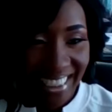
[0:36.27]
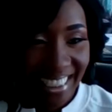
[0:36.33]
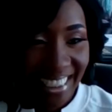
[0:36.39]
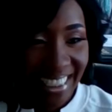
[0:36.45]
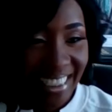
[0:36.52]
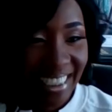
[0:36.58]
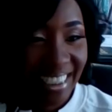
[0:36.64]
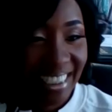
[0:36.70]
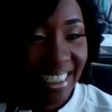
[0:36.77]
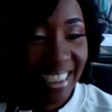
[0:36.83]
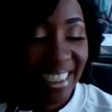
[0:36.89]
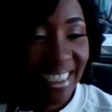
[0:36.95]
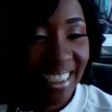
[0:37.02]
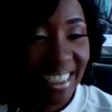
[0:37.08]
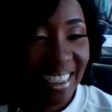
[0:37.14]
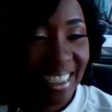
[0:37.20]

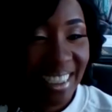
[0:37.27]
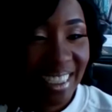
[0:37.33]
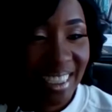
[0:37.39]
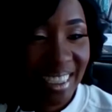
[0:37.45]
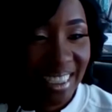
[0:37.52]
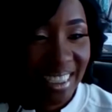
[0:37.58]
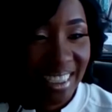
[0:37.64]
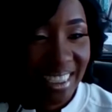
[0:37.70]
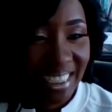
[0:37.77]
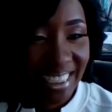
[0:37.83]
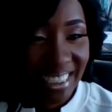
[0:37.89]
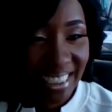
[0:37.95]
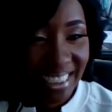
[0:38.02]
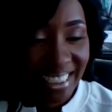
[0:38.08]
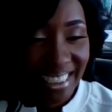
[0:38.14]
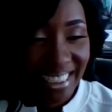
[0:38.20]

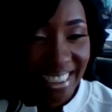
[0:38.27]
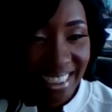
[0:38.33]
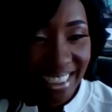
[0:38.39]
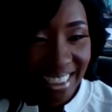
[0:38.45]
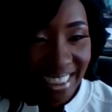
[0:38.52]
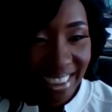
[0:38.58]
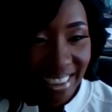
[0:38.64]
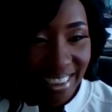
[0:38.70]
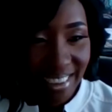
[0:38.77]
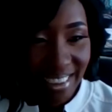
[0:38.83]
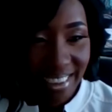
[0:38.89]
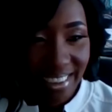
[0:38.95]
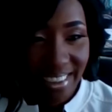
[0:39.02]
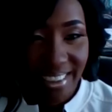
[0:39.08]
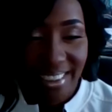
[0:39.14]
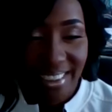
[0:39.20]

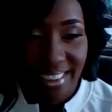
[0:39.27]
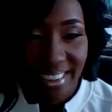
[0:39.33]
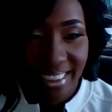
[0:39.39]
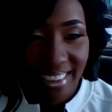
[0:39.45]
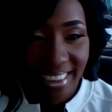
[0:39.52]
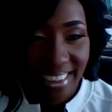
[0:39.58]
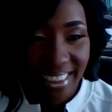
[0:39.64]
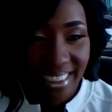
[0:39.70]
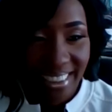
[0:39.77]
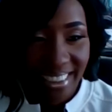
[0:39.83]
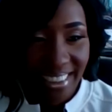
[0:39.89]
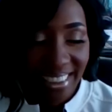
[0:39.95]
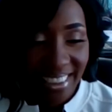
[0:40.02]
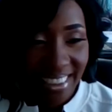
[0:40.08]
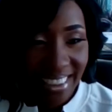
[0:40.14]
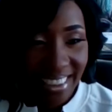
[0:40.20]

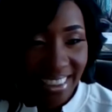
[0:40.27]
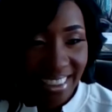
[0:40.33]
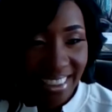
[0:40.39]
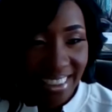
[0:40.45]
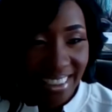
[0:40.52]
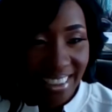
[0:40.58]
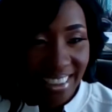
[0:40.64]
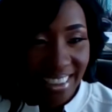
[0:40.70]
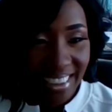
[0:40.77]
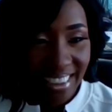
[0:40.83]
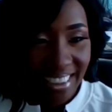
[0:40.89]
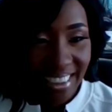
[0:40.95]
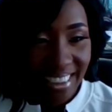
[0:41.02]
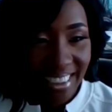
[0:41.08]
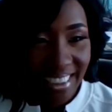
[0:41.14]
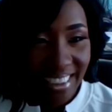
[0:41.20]

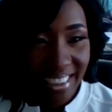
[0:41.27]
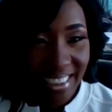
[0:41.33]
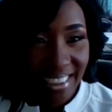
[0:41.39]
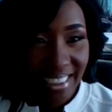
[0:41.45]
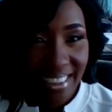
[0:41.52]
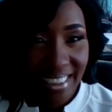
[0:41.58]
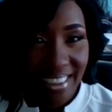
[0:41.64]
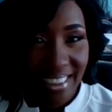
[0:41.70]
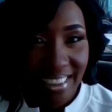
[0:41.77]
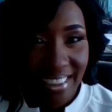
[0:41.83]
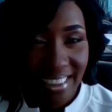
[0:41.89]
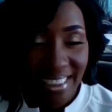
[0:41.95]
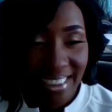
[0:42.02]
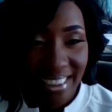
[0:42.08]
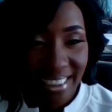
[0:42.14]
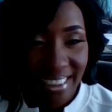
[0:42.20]

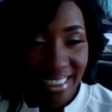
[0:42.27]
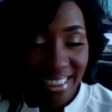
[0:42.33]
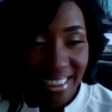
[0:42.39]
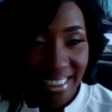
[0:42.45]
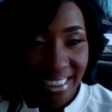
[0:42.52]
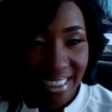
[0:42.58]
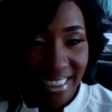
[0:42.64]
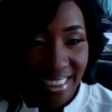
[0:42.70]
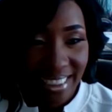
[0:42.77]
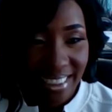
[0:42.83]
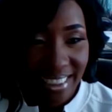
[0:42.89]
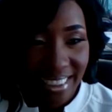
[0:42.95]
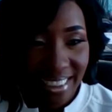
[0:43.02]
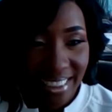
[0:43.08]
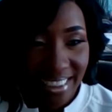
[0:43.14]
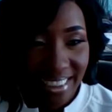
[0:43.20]

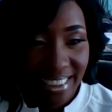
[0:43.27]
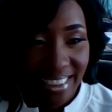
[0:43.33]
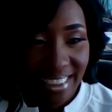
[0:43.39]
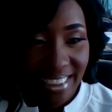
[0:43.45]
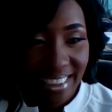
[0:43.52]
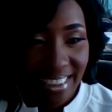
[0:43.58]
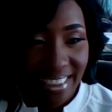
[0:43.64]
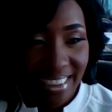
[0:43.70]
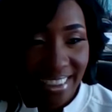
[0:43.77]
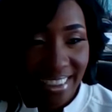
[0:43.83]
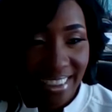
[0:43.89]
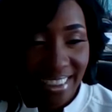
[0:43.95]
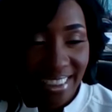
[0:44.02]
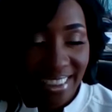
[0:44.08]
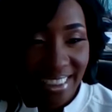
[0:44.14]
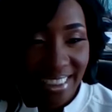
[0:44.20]
(silent)